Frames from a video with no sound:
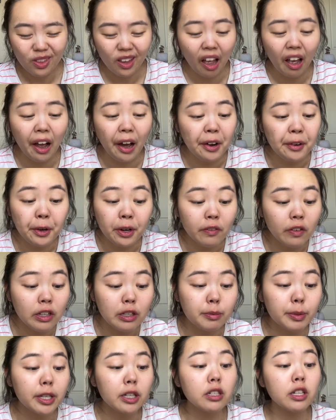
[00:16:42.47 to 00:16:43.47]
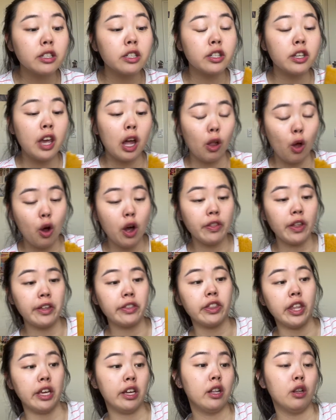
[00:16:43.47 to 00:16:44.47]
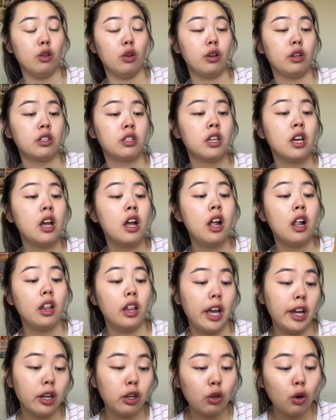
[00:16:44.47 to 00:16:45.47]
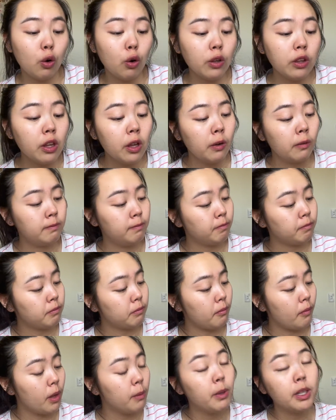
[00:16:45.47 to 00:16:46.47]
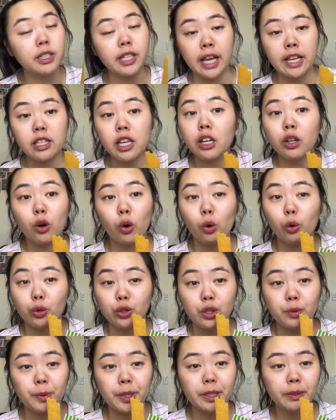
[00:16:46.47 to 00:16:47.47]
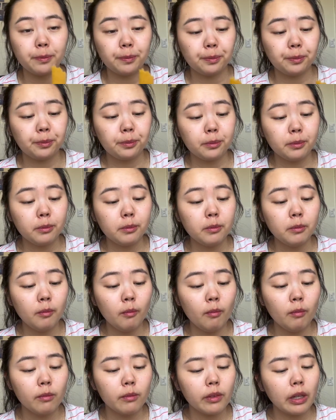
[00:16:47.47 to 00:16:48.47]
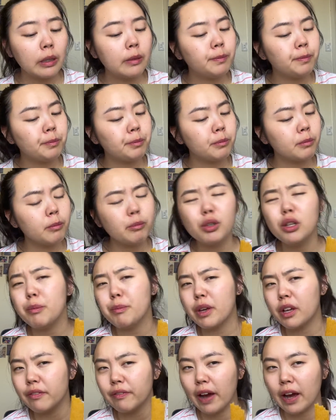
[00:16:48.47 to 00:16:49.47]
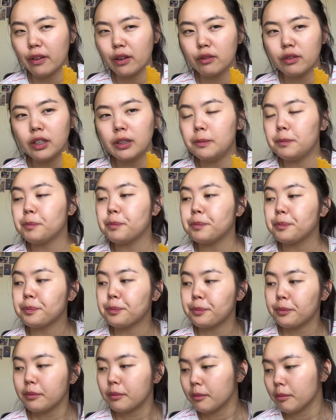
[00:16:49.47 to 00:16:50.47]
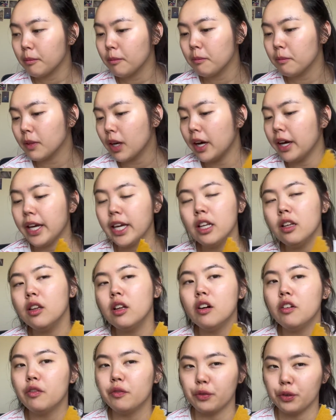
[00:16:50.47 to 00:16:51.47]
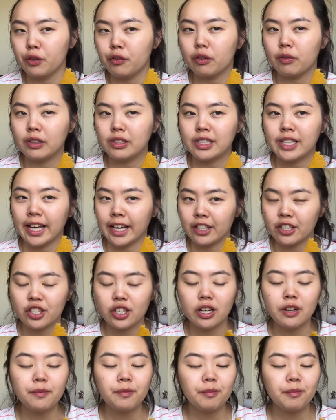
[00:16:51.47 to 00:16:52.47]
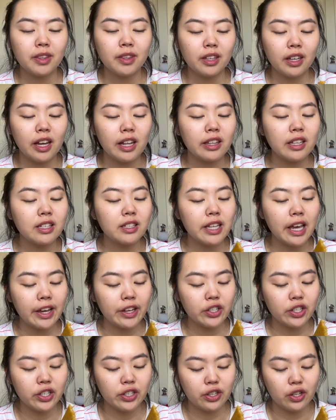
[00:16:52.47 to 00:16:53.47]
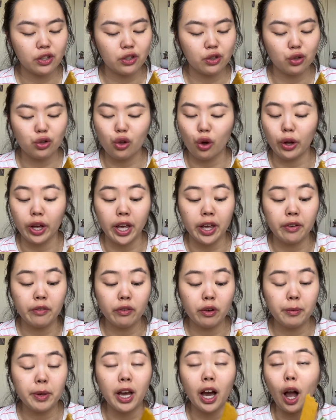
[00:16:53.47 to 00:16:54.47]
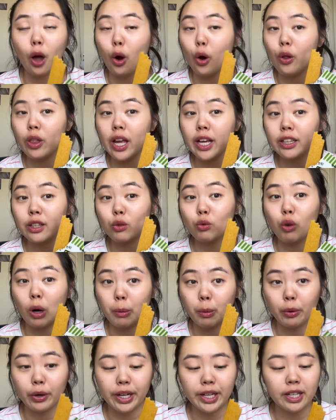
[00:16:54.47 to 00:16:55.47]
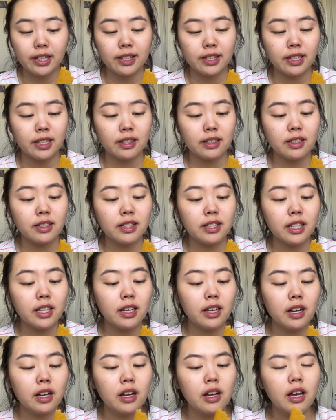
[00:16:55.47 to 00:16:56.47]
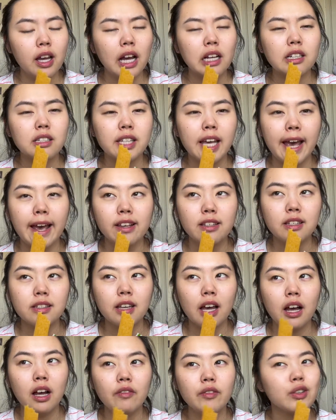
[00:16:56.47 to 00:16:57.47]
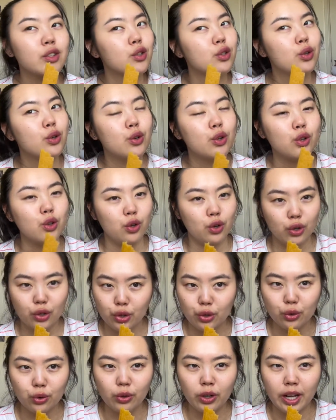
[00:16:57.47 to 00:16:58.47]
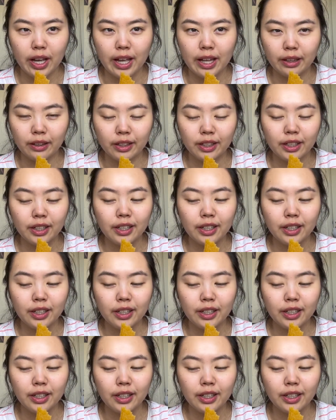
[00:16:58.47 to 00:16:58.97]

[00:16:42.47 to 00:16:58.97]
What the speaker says: I don't know if it's because it's yellow and I think it looks like corn, but it tastes like corn to me. I'm not a big fan of it. I eat a lot of food for the texture, and this texture is just not it for me. I don't like the rubbery consistency, and the taste is kind of just too neutral and